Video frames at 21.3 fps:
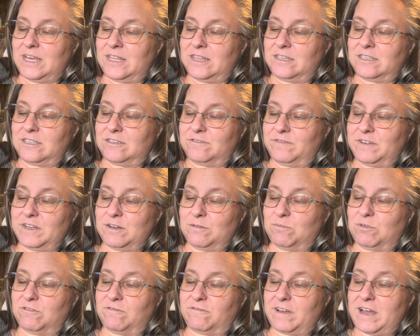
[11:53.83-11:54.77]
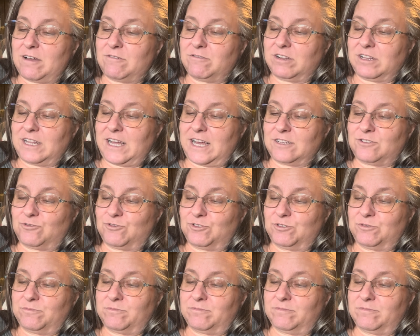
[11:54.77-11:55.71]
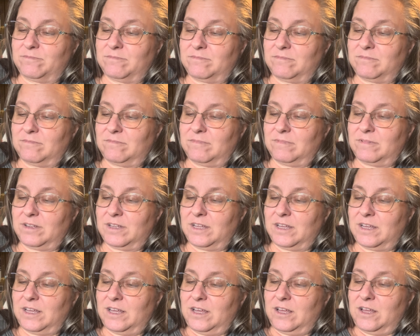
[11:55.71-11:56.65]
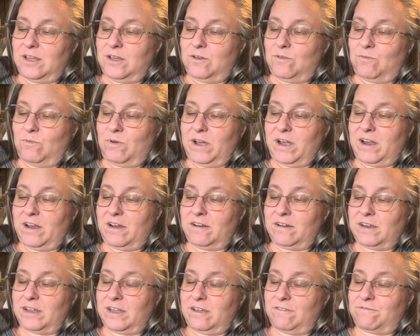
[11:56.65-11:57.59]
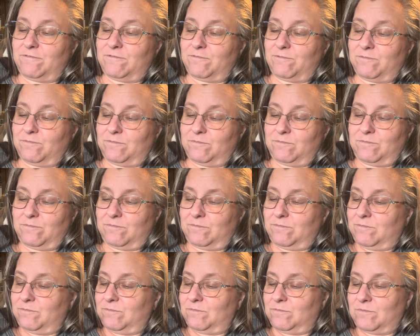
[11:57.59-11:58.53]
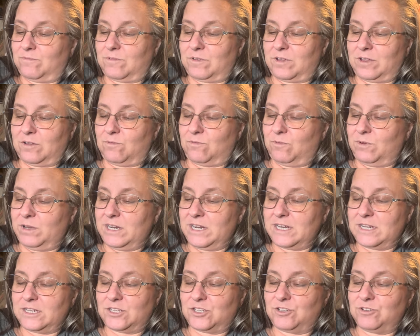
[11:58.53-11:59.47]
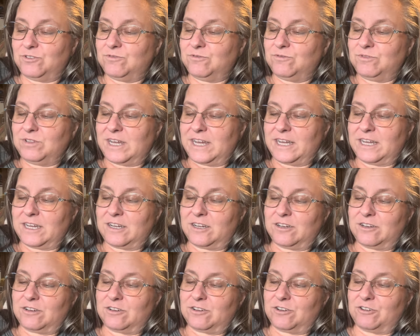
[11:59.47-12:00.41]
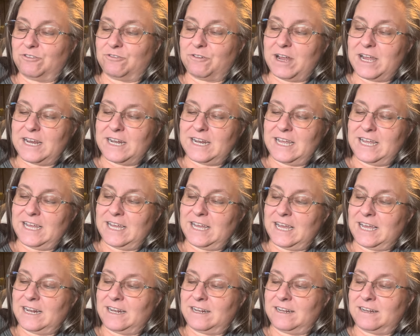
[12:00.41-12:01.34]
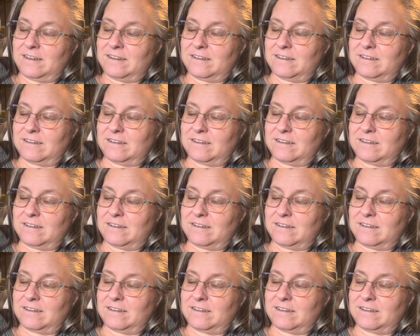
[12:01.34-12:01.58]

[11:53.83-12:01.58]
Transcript: severe and profound classroom, where if we didn't do like grading, and